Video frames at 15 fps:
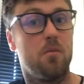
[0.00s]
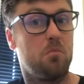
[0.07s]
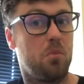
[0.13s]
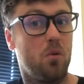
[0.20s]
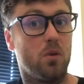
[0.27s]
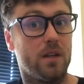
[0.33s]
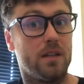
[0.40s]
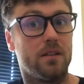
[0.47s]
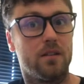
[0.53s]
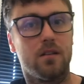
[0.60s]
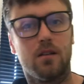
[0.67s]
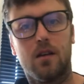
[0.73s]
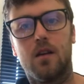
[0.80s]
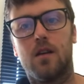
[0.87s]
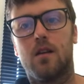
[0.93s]
point
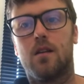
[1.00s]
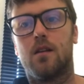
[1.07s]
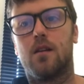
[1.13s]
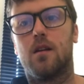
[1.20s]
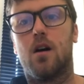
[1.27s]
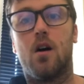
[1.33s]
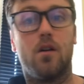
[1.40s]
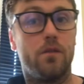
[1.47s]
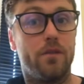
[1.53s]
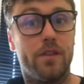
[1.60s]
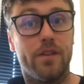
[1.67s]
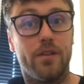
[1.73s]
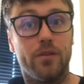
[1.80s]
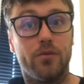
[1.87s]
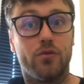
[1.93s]
of the
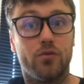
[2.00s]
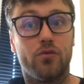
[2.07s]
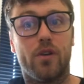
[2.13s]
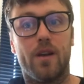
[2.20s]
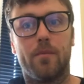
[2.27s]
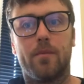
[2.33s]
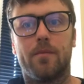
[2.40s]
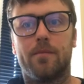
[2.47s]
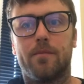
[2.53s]
neutral grip.